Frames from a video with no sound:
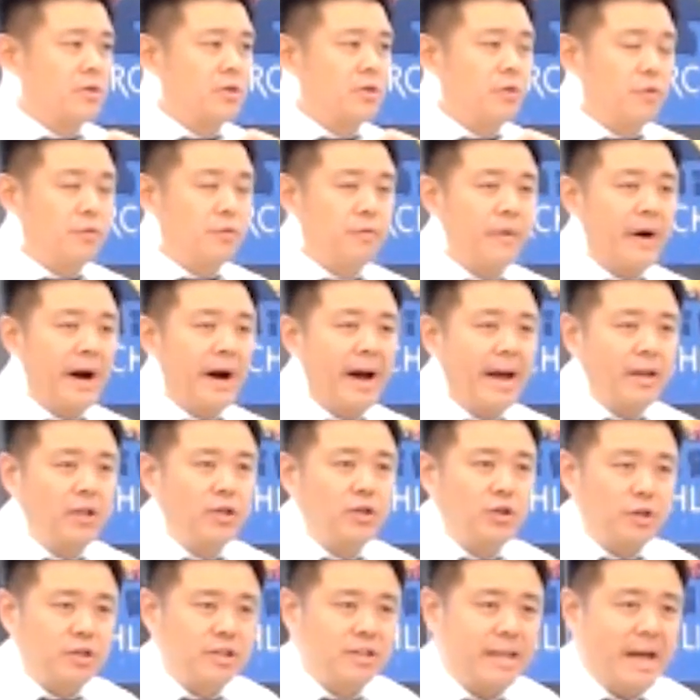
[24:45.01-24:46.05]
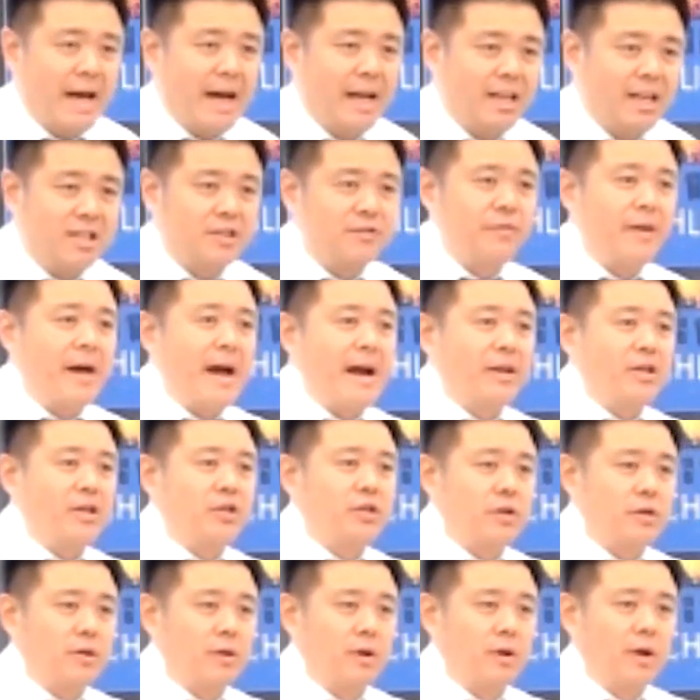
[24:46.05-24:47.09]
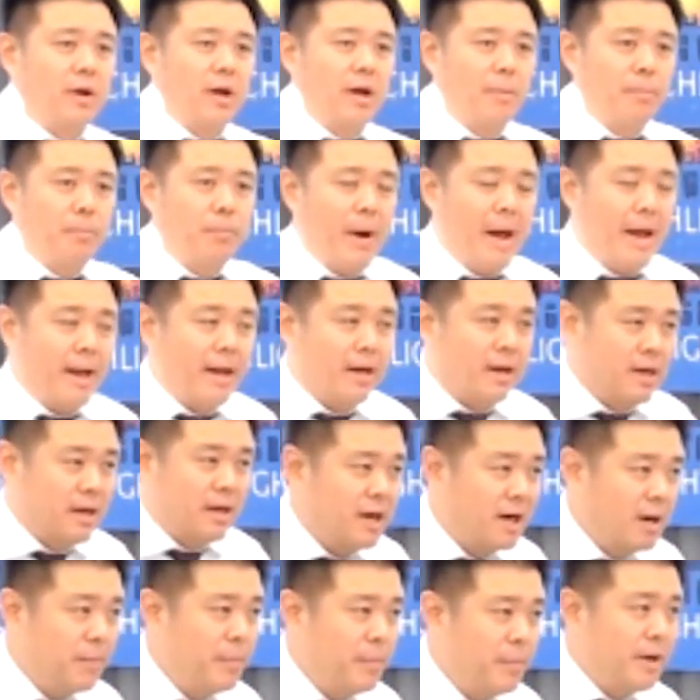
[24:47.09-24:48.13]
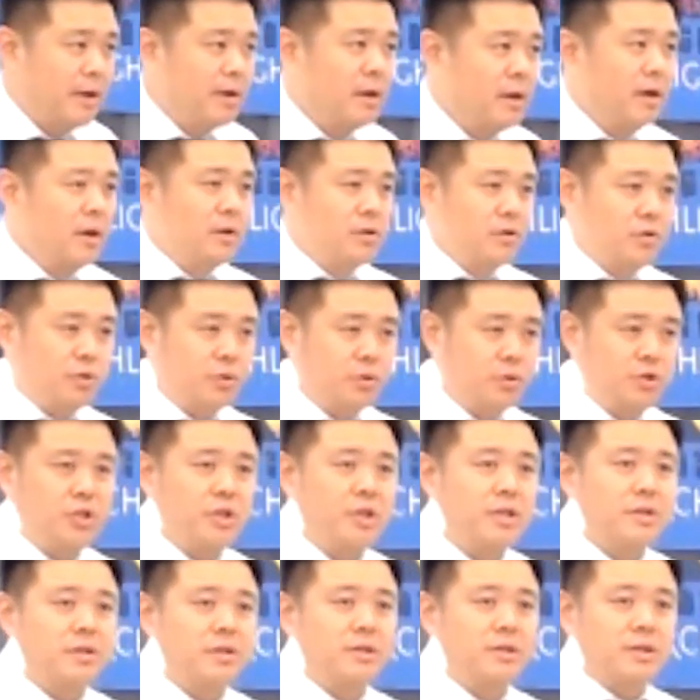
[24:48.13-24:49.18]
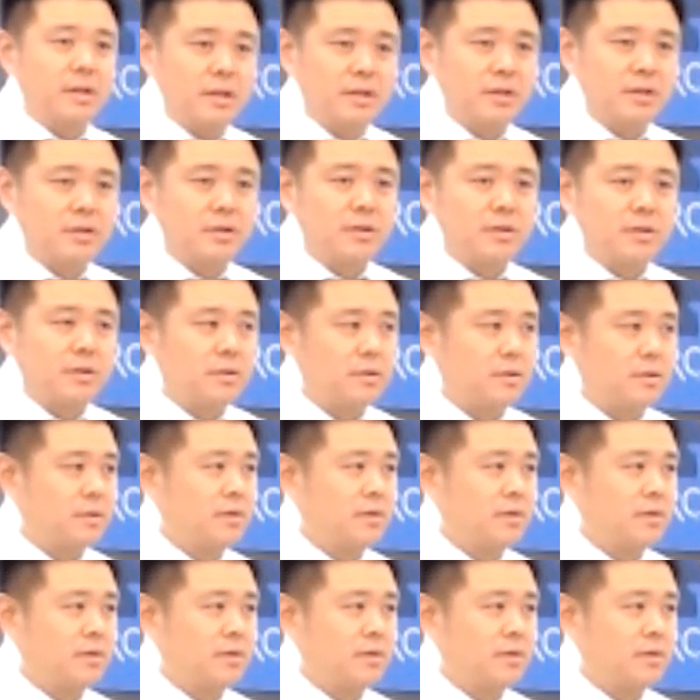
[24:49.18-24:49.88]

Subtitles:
to find your satisfaction by coming to Jesus.